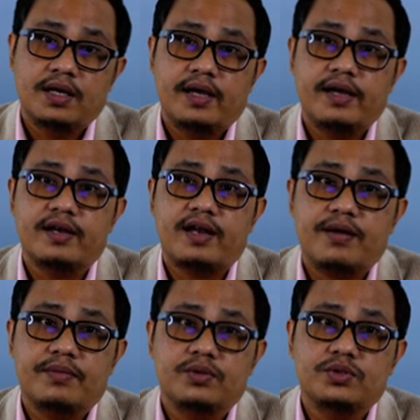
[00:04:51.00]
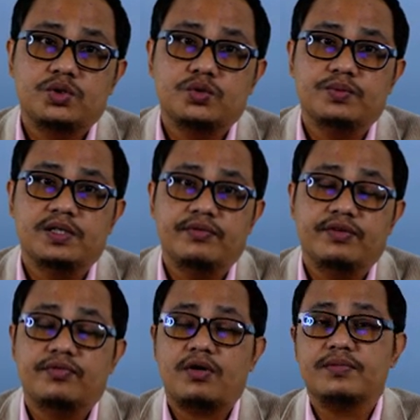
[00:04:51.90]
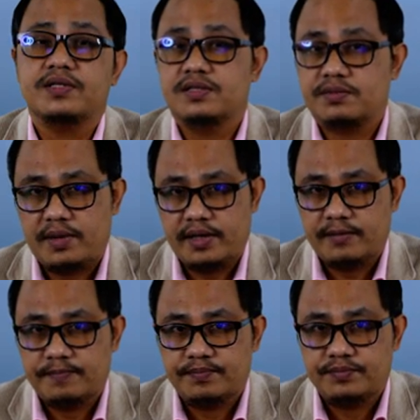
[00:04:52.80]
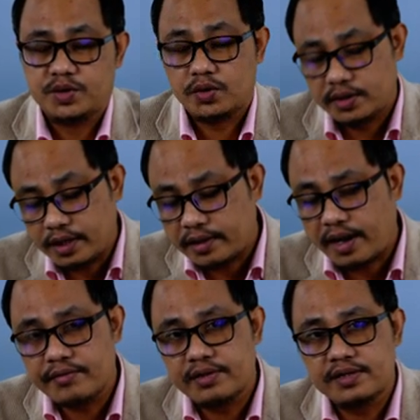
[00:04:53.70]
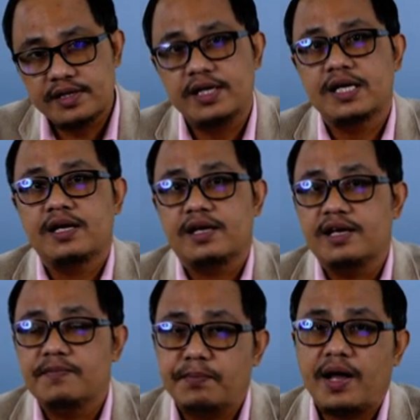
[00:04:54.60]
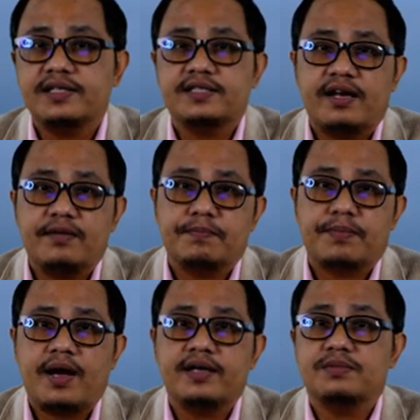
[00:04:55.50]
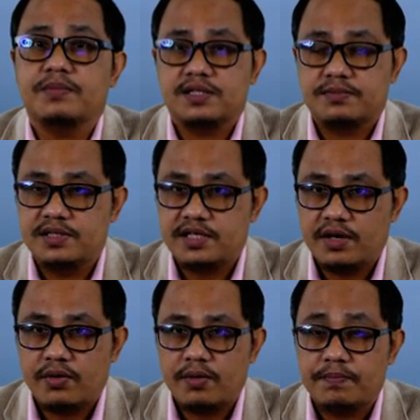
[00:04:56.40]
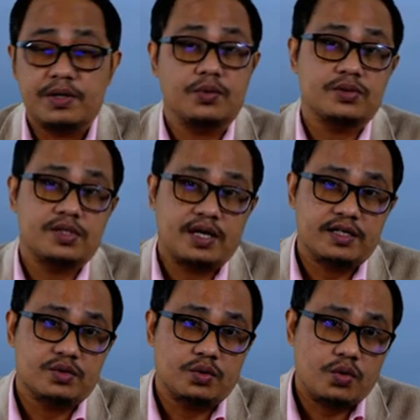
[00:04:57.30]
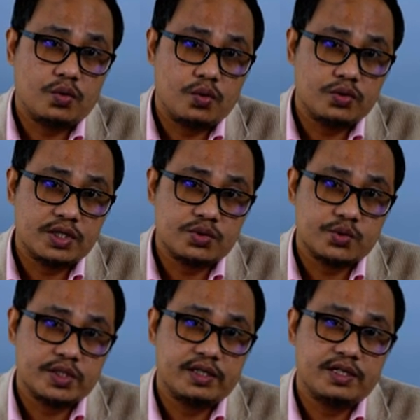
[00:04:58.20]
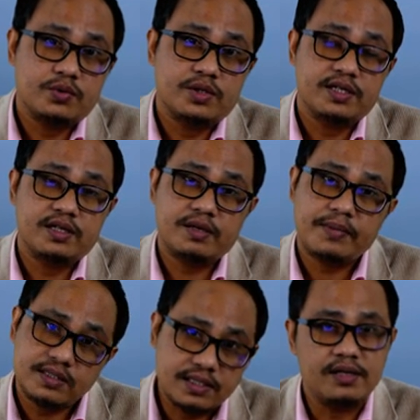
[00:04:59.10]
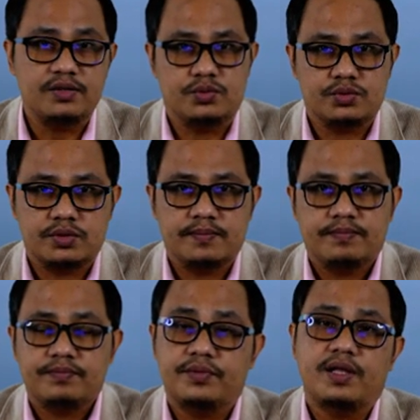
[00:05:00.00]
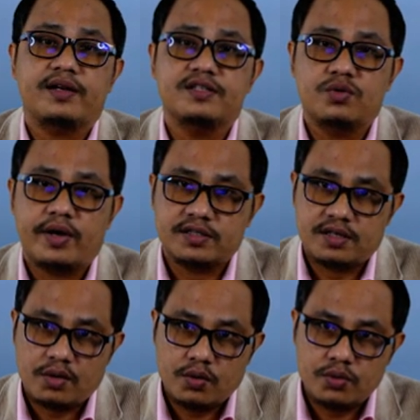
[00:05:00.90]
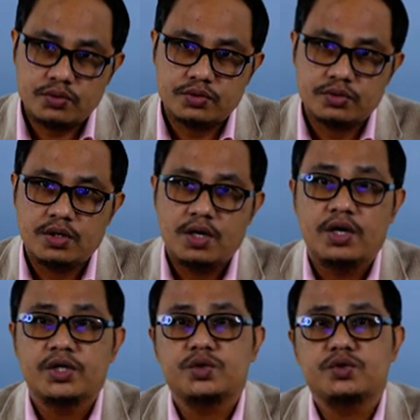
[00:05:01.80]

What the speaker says: in the neighborhood to benefit from the display. So non-rivalry implies that price must be zero, because there is no cost associated with an incremental use. There is no extra cost to